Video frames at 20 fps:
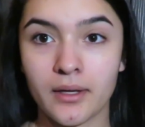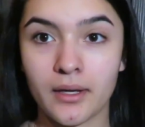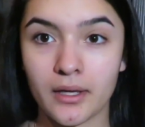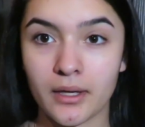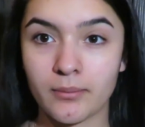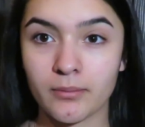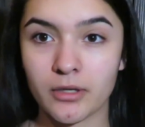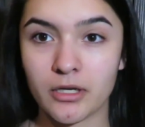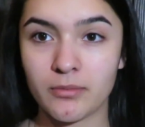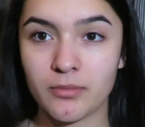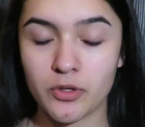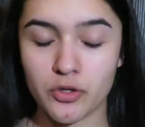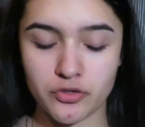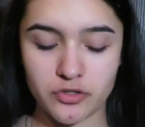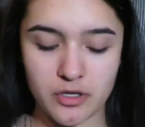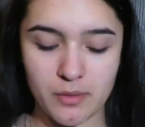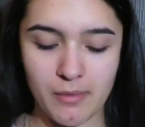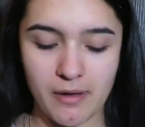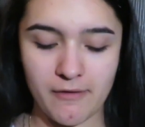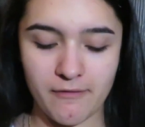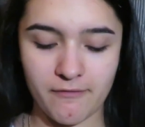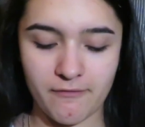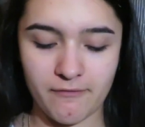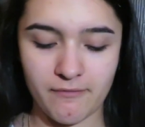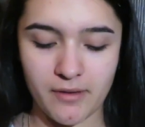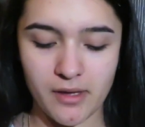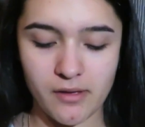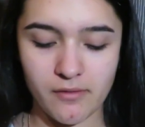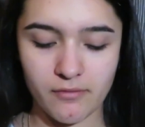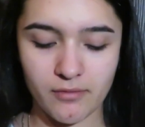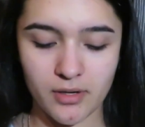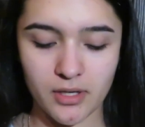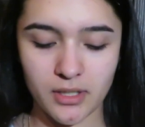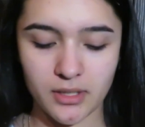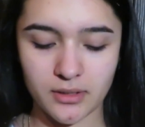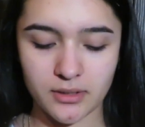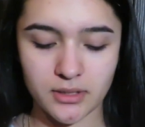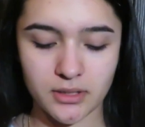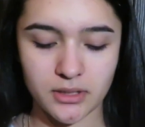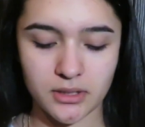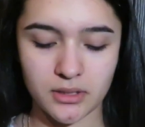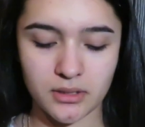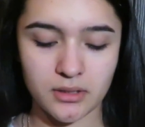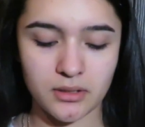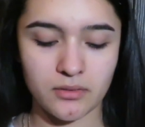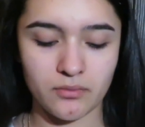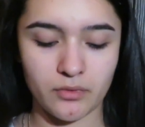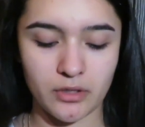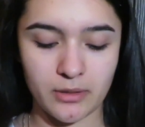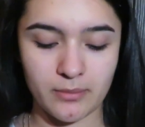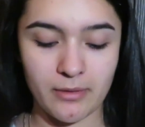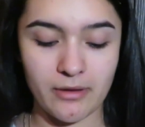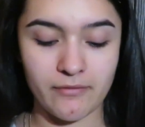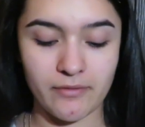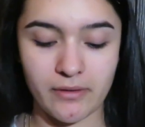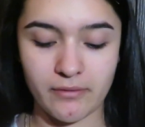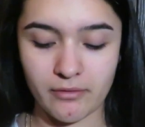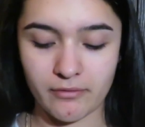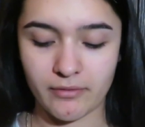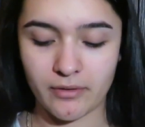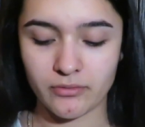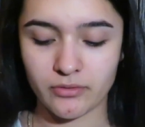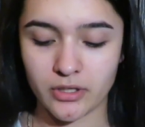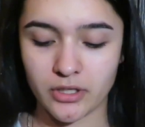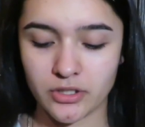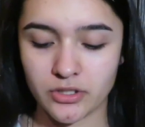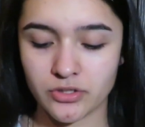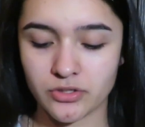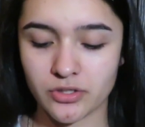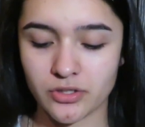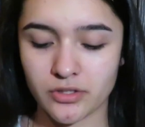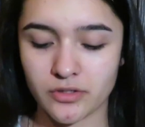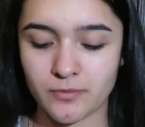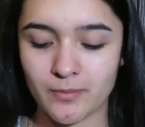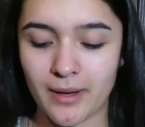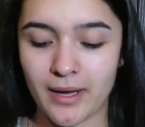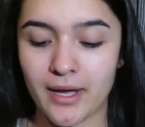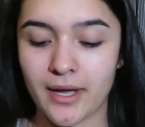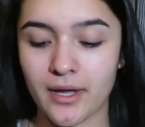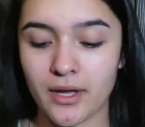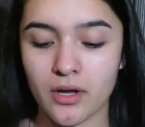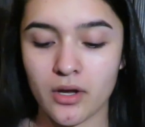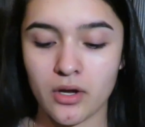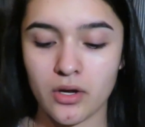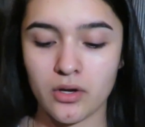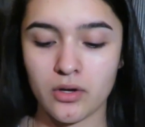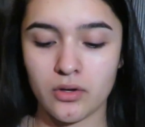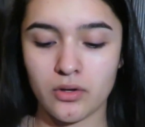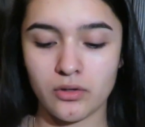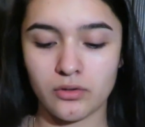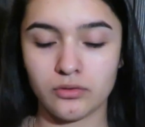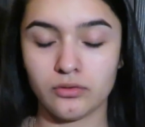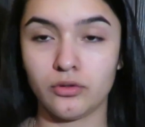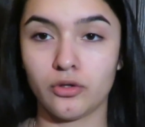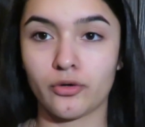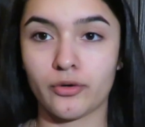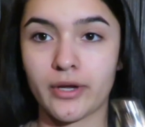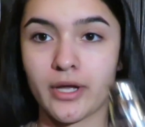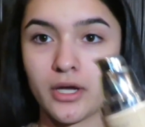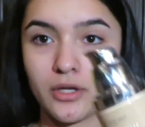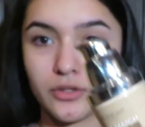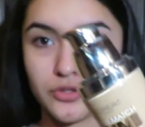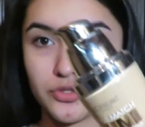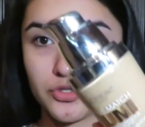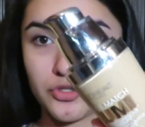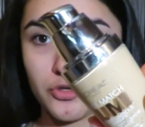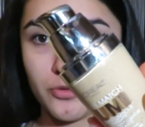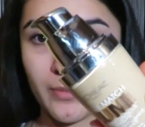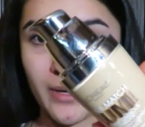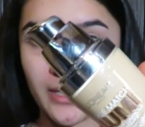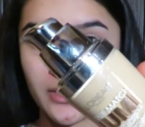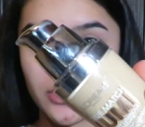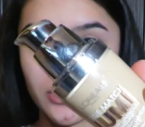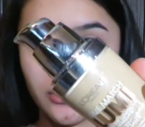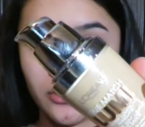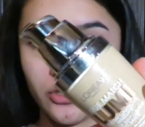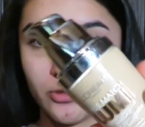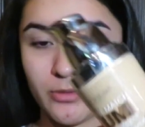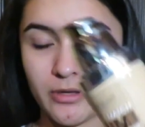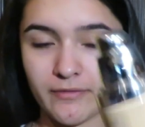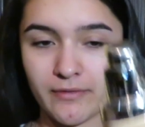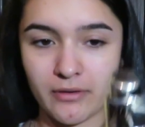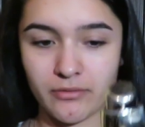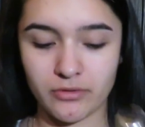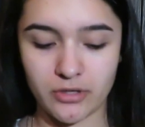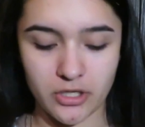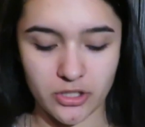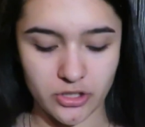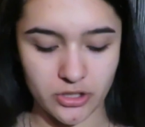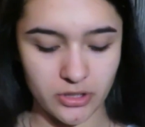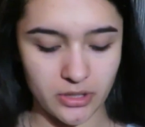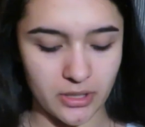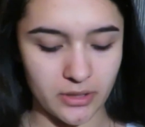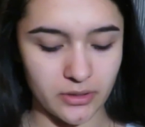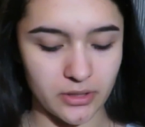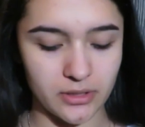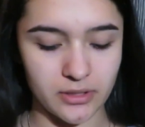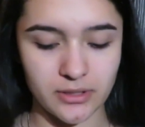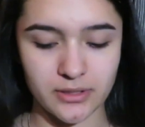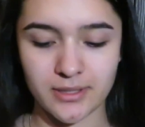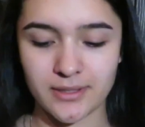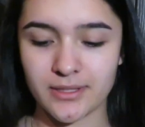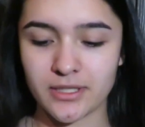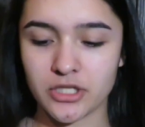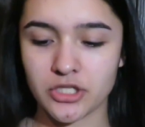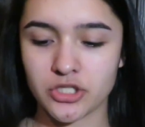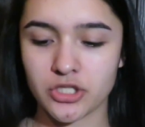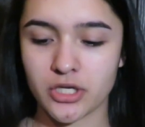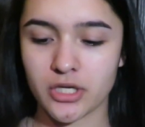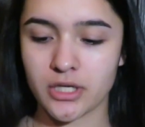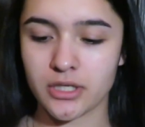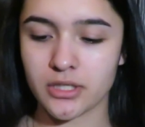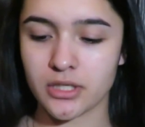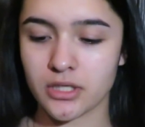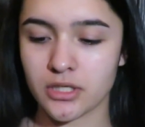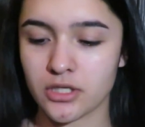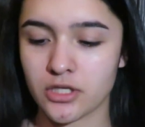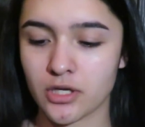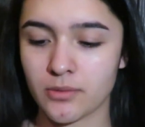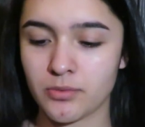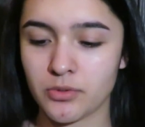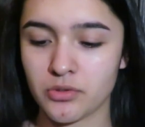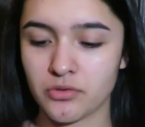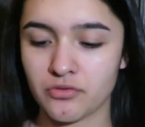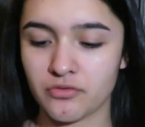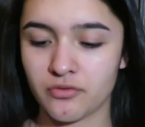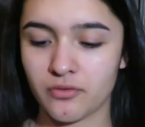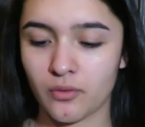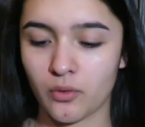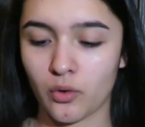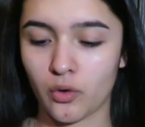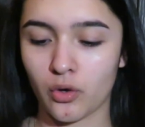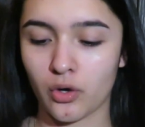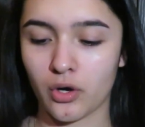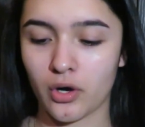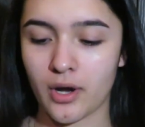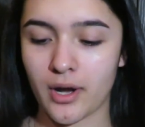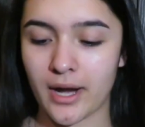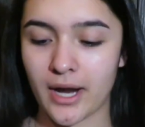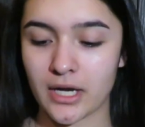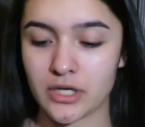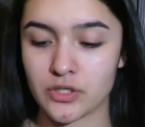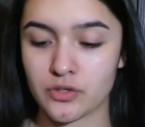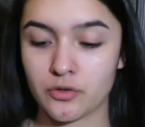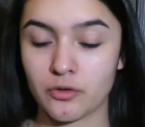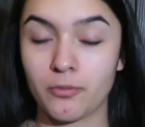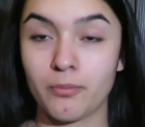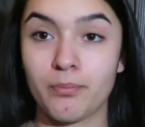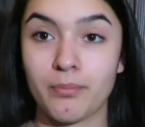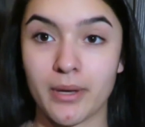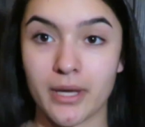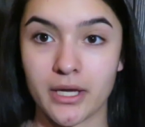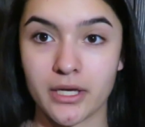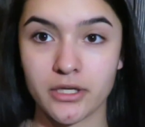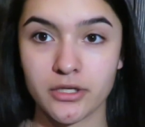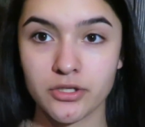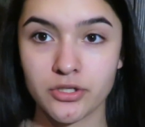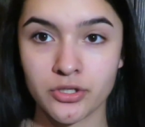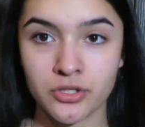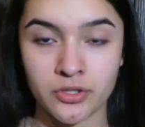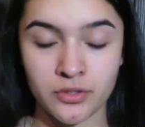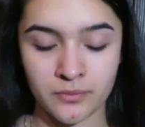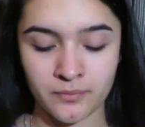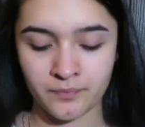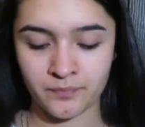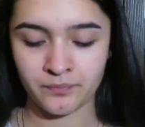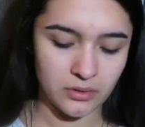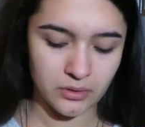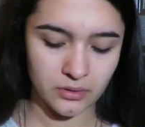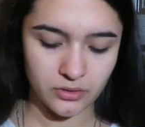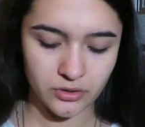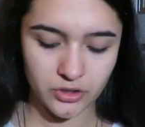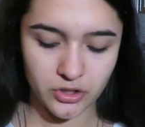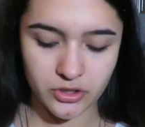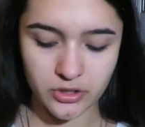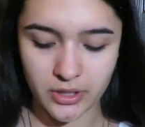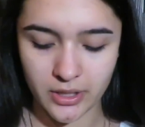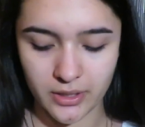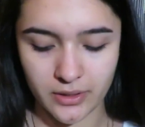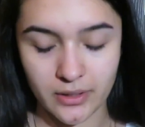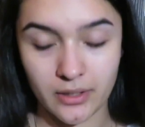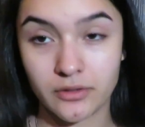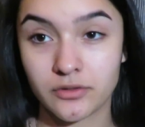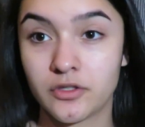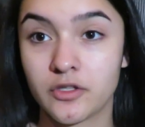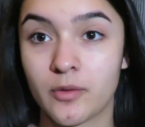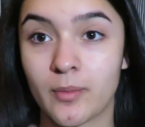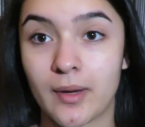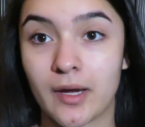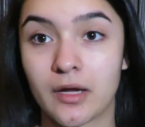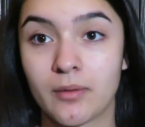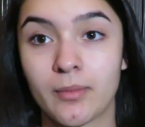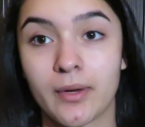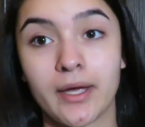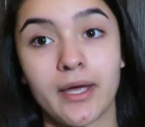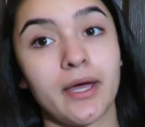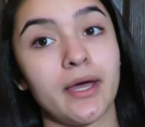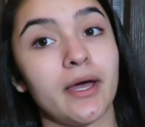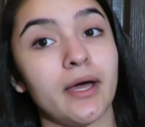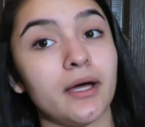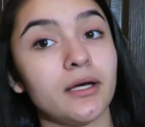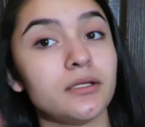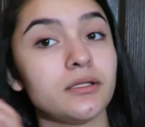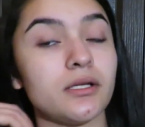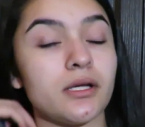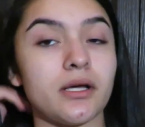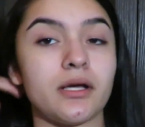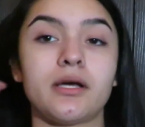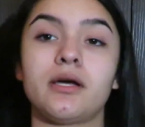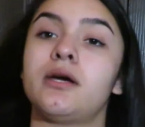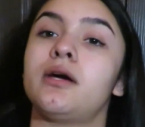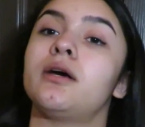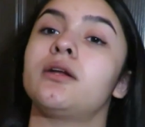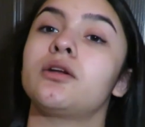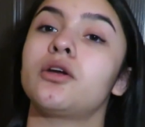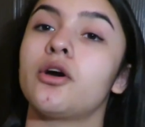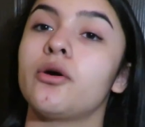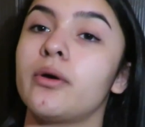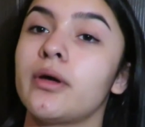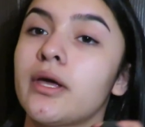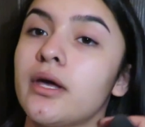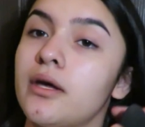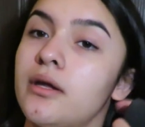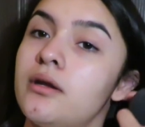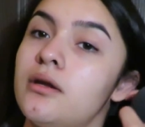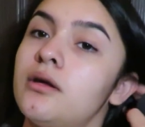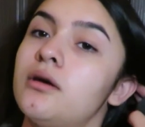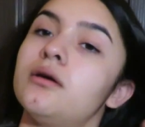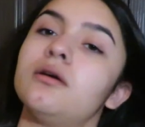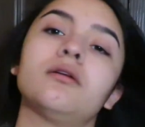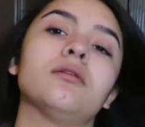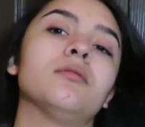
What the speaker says: And I'm going to be using one of my favorite foundations. This is my L'Oreal True Match Lumi foundation, and this is in the shade W4 Natural Beige. Just taking that onto the back of my hand and going in